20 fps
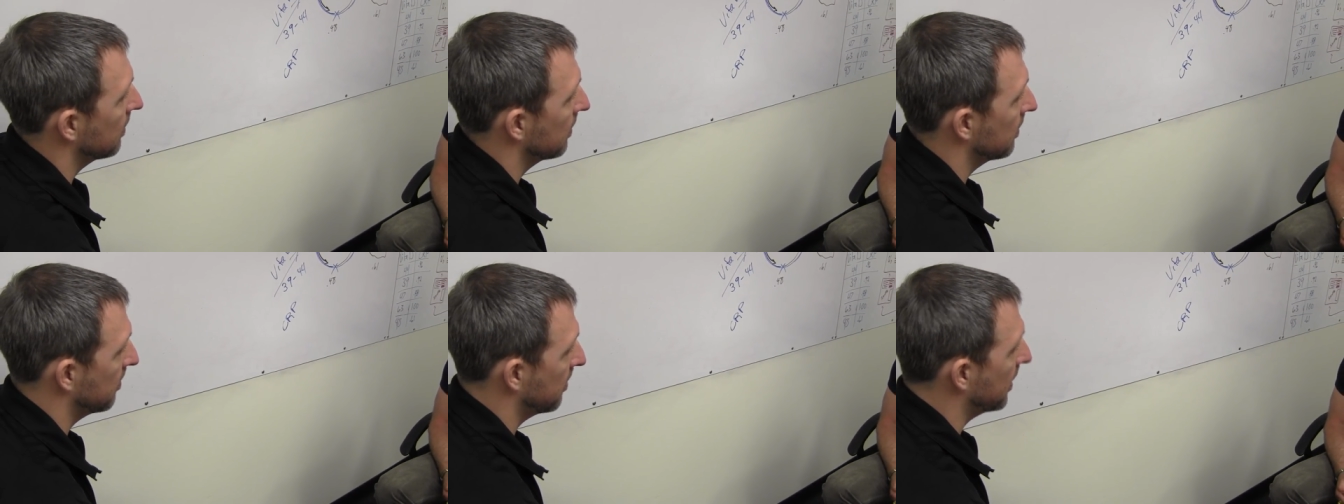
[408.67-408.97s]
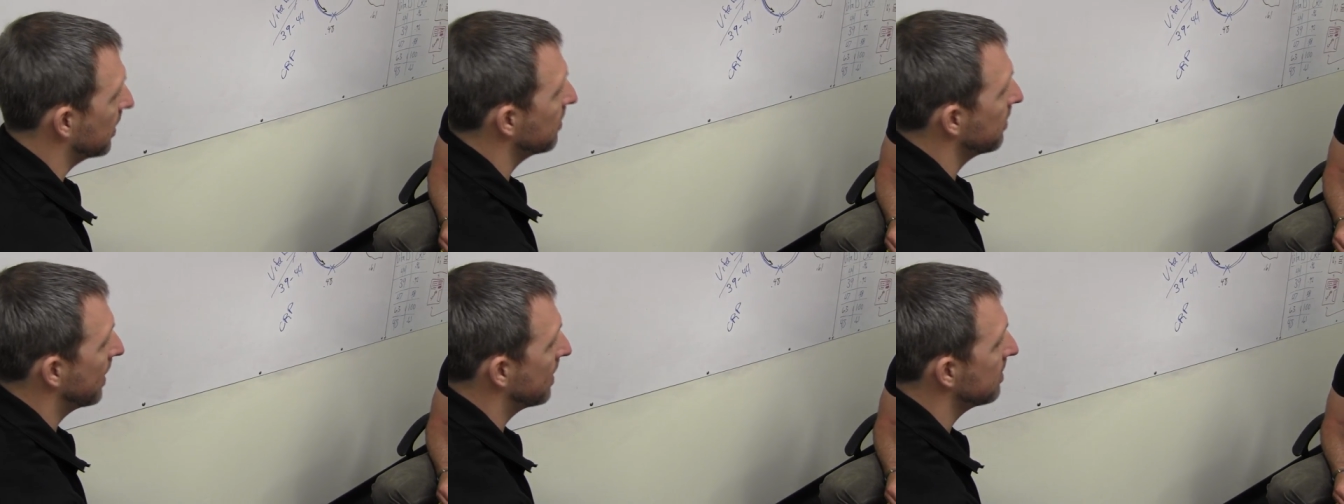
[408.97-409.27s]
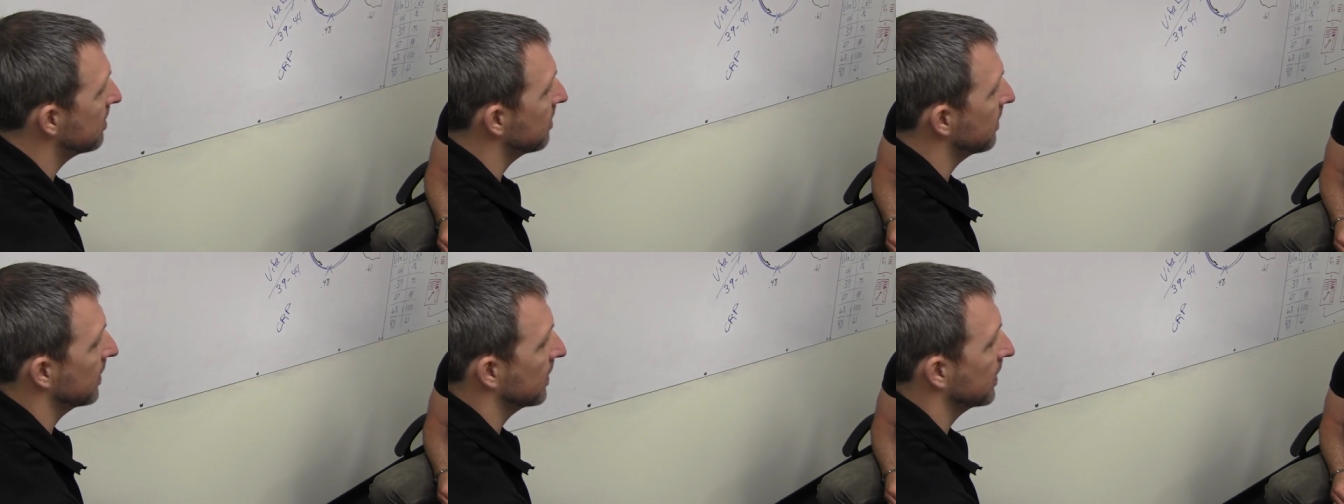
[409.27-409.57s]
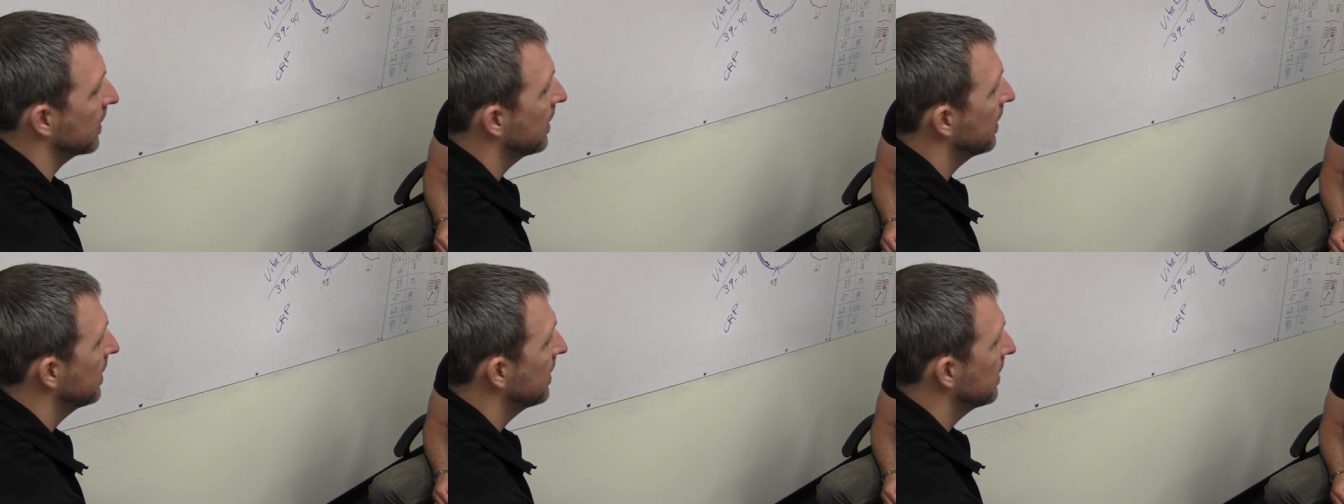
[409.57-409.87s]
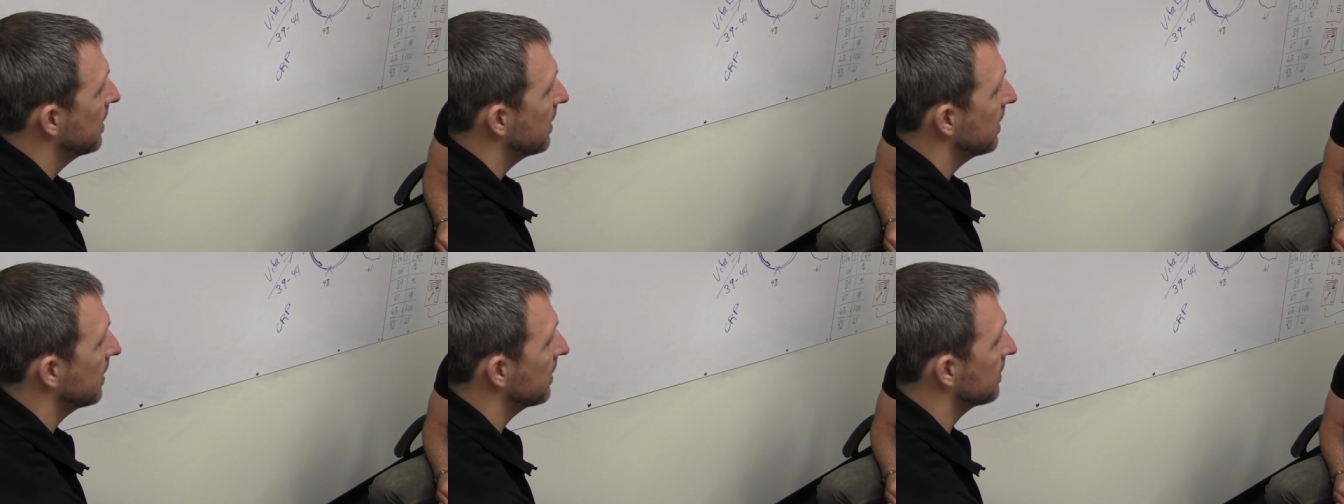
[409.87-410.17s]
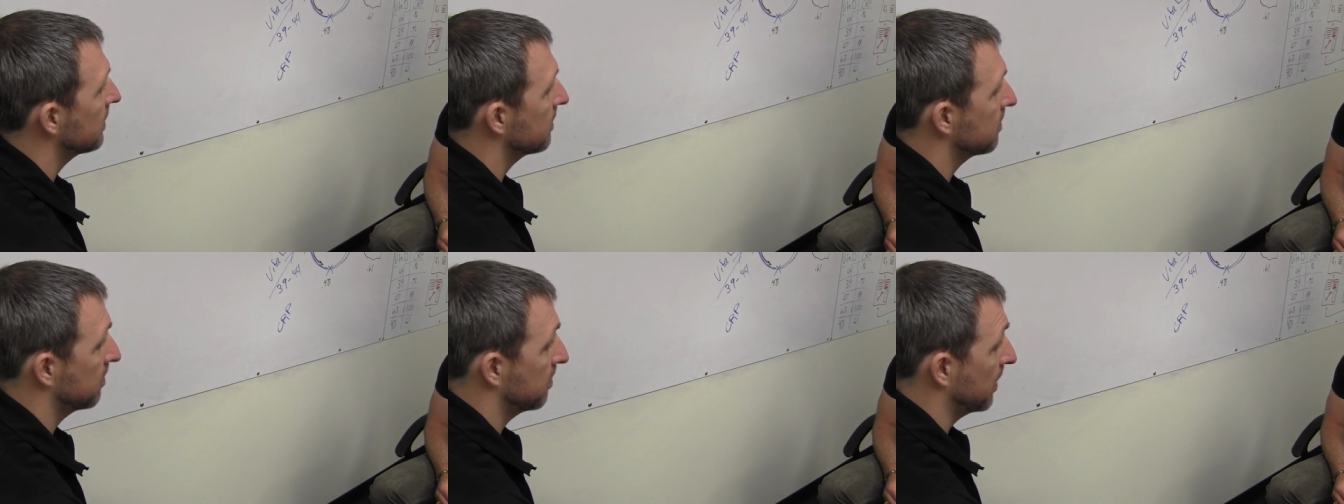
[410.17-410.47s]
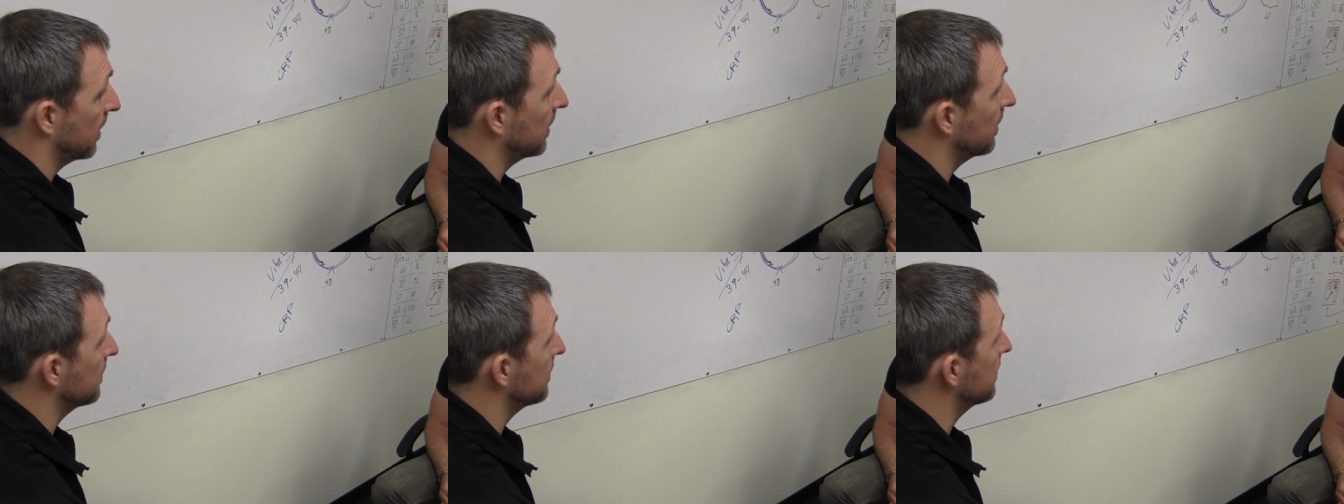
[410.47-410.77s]
uh, the Better Baby book, it's
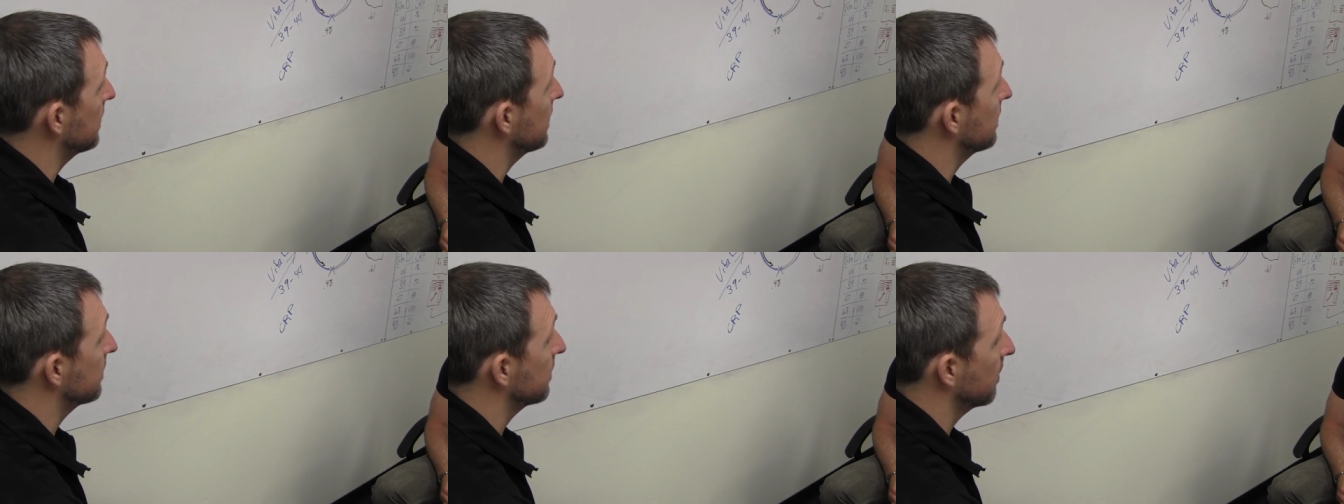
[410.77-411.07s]
pregnancy.